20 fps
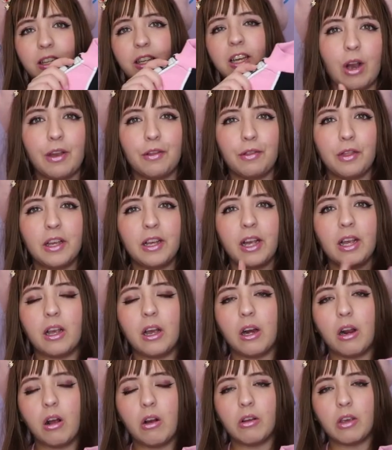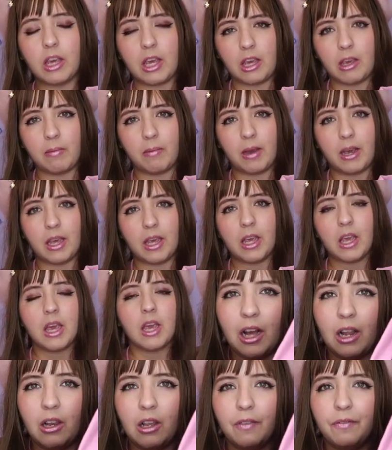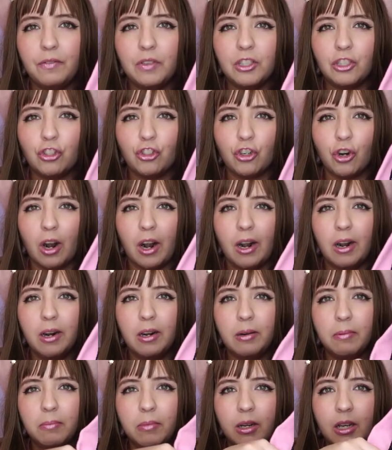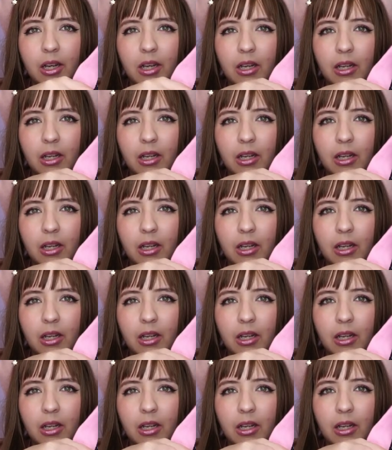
Oh, I think I got it on eBay. I love this charm.